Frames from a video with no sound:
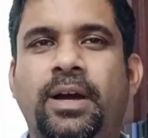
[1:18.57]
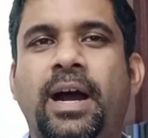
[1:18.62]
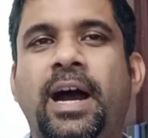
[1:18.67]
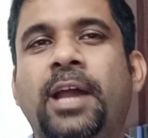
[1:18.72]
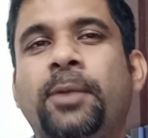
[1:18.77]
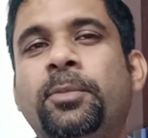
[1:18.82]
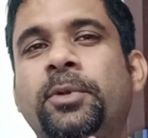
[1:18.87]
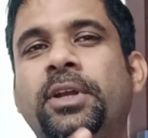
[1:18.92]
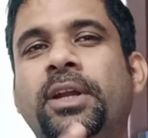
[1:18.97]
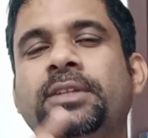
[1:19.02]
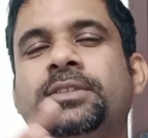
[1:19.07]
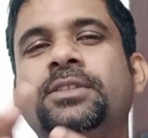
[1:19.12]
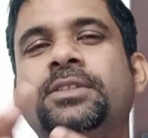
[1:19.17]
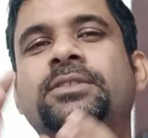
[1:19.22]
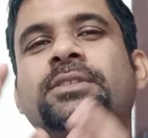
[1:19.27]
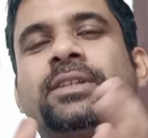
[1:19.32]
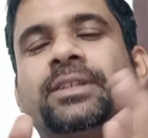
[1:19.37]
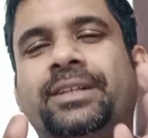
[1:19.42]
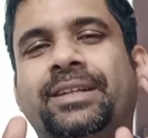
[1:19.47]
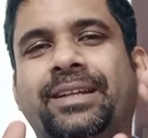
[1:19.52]
Arbitrage
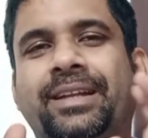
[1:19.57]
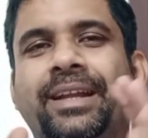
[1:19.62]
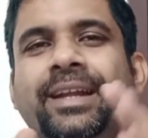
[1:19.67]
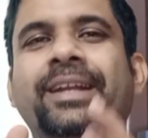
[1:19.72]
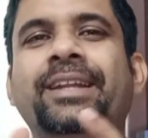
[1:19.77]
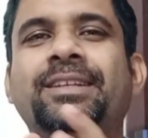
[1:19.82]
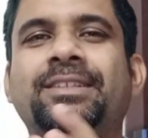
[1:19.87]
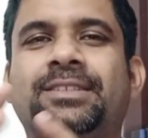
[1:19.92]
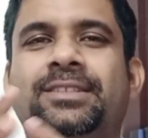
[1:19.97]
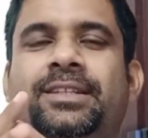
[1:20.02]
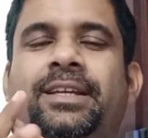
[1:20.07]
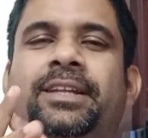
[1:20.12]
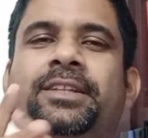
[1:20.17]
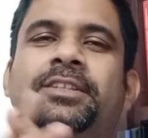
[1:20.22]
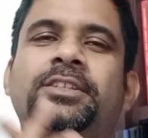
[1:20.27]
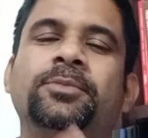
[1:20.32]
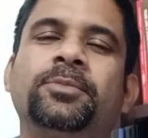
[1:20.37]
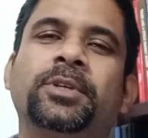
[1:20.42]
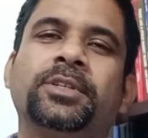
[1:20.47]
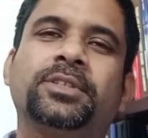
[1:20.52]
is a trading
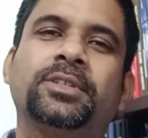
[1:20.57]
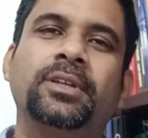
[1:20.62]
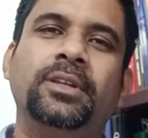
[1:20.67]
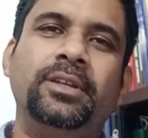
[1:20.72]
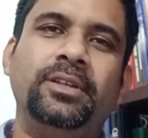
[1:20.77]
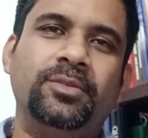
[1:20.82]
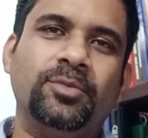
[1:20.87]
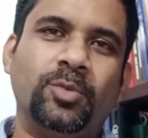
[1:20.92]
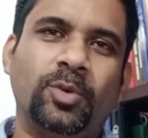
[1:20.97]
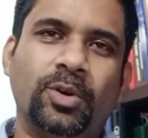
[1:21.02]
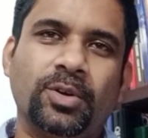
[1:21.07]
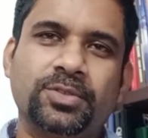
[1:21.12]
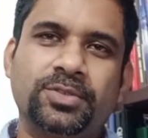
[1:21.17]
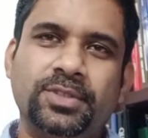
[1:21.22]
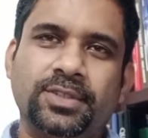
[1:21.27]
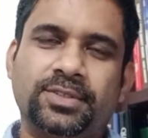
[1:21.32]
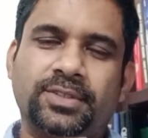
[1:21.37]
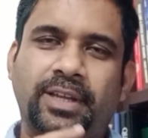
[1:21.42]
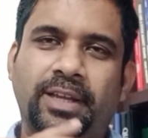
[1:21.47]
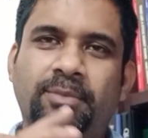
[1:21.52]
strategy, basically involves
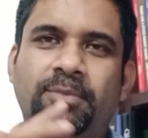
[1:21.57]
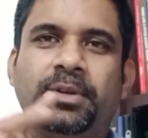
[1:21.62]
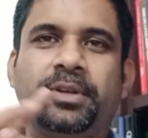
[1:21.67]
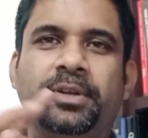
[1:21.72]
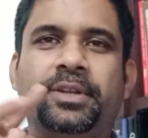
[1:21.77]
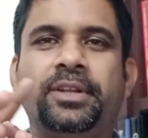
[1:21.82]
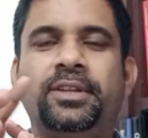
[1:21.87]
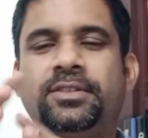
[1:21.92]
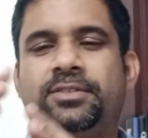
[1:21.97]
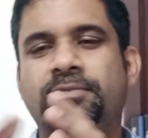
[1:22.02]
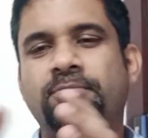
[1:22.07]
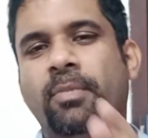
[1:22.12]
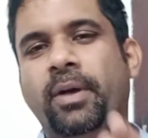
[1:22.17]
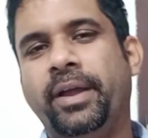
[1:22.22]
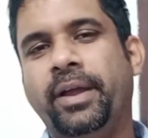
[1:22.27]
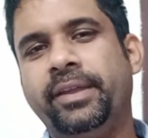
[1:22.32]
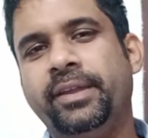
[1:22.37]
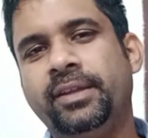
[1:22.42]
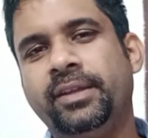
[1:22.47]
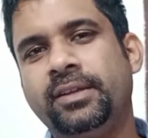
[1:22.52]
the simultaneous
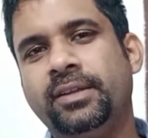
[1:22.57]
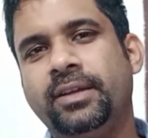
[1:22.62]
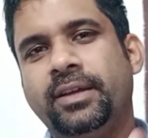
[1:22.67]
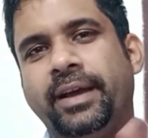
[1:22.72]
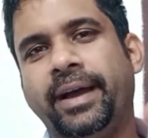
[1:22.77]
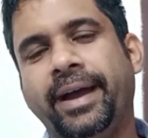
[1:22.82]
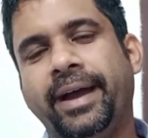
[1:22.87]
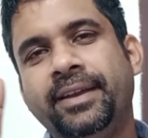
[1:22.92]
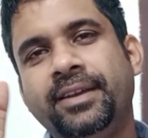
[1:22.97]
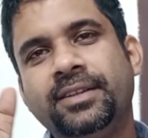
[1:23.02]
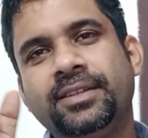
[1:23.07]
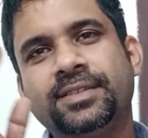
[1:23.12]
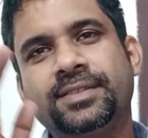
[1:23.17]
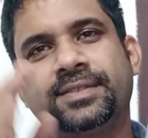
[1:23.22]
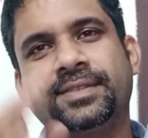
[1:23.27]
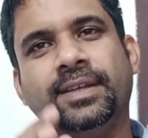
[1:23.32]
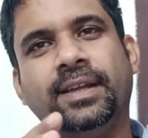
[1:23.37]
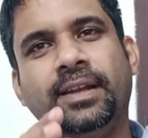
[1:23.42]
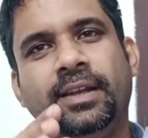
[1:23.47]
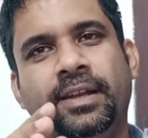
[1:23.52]
buying and
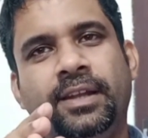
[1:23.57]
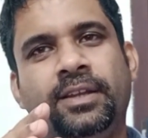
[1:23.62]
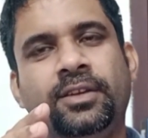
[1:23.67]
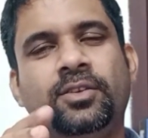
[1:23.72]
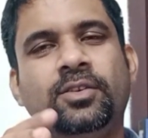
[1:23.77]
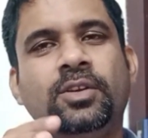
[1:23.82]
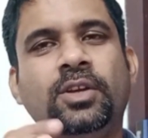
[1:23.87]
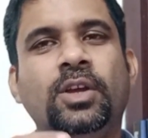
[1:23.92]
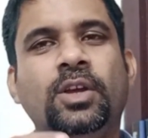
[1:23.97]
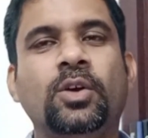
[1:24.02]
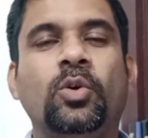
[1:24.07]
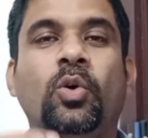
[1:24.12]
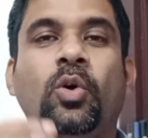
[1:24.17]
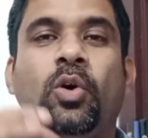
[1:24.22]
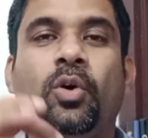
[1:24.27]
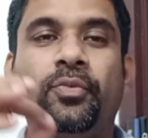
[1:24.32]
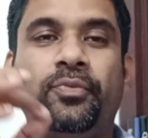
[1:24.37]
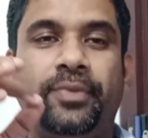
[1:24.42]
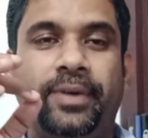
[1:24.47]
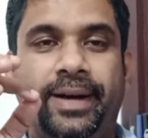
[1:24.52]
selling
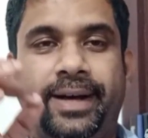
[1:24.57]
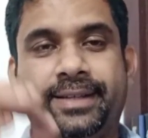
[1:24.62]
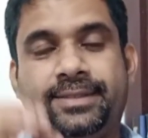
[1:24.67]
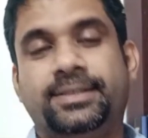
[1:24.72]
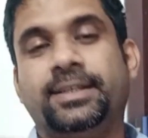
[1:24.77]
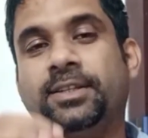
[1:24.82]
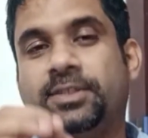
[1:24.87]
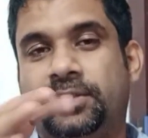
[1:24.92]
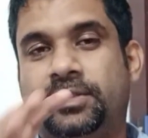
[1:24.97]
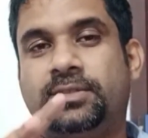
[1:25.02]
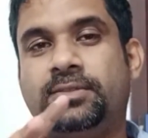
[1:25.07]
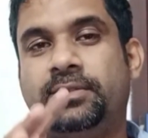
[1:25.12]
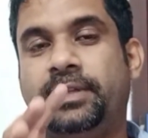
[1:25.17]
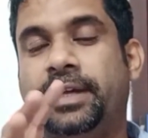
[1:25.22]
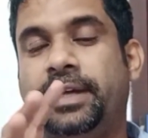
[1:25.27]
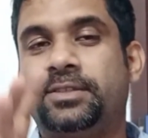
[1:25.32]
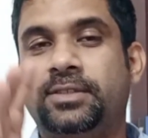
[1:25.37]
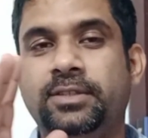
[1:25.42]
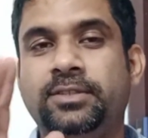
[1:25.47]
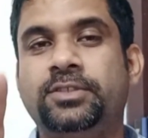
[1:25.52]
of assets.
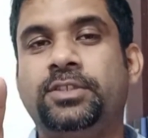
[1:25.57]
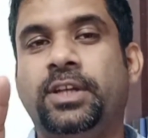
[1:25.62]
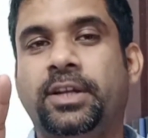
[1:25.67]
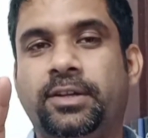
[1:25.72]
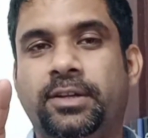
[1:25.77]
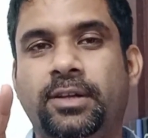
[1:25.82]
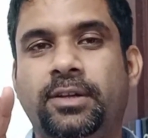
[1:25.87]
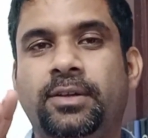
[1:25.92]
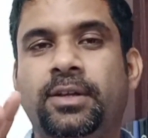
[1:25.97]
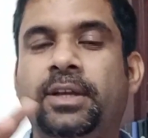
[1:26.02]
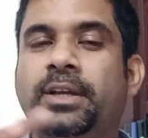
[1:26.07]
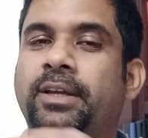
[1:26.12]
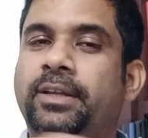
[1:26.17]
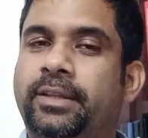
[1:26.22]
That's in general.